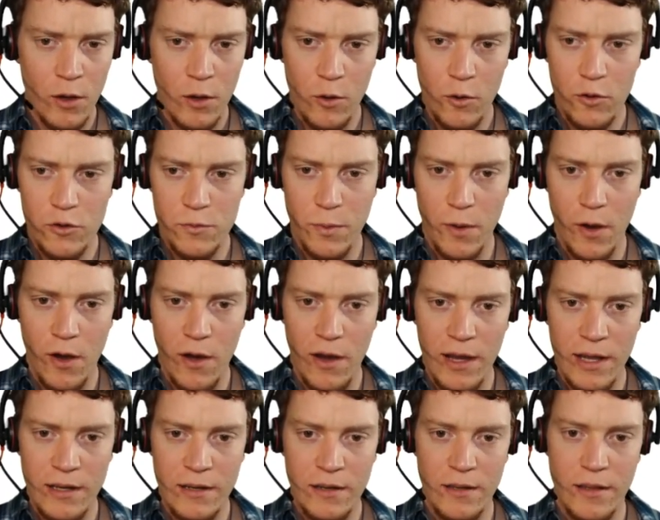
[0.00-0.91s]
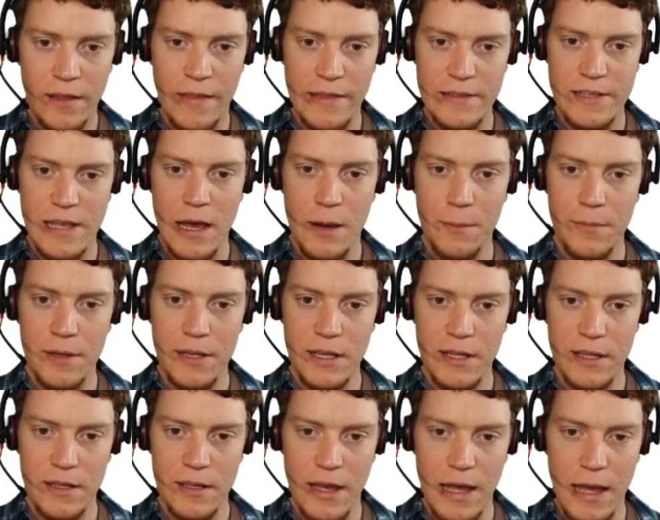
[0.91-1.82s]
Who's behind? That's how
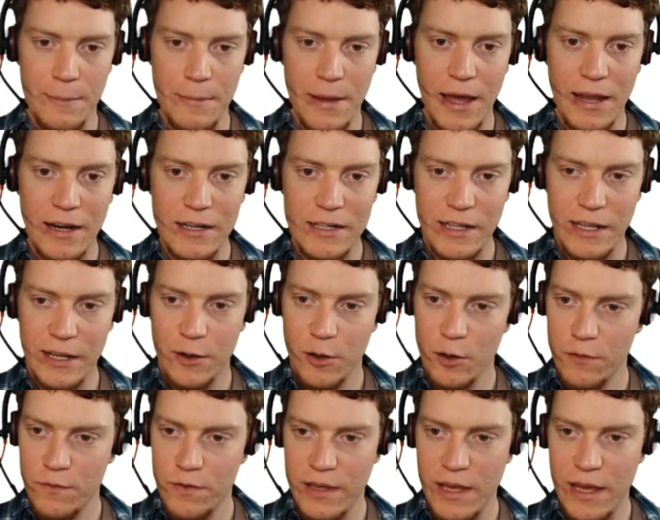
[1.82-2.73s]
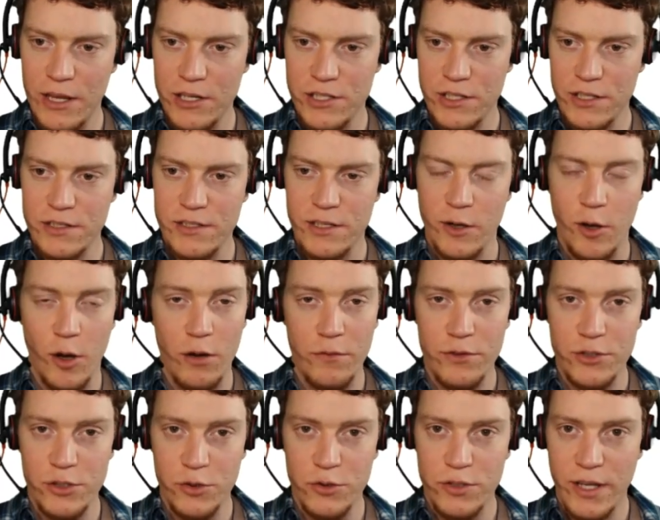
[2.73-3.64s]
many uncleared notifications and
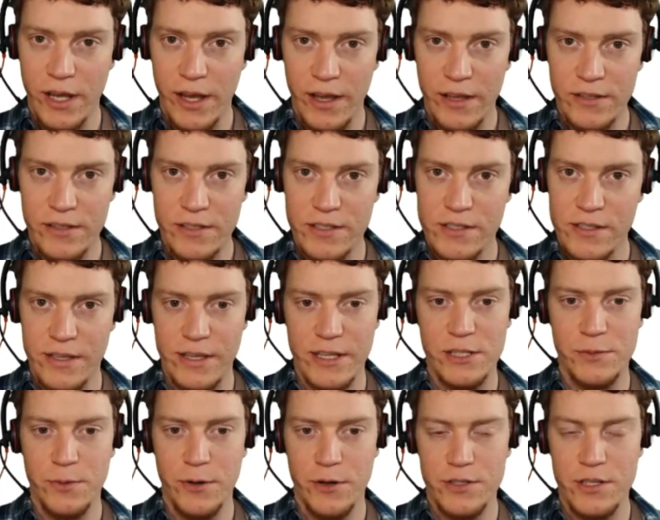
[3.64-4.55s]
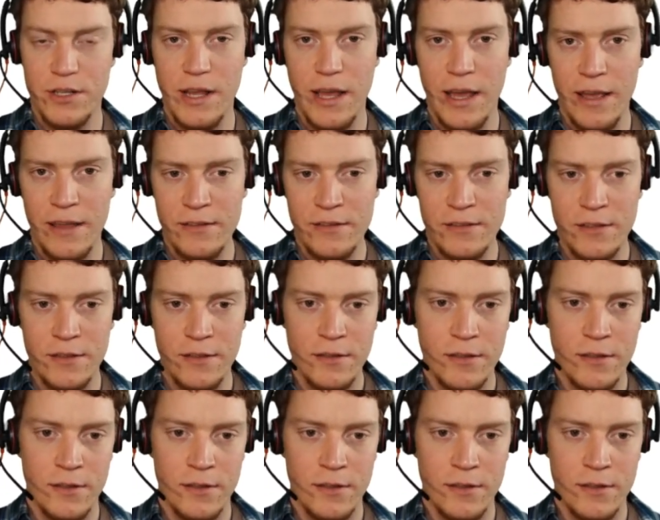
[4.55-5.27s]
overdue tasks each person has.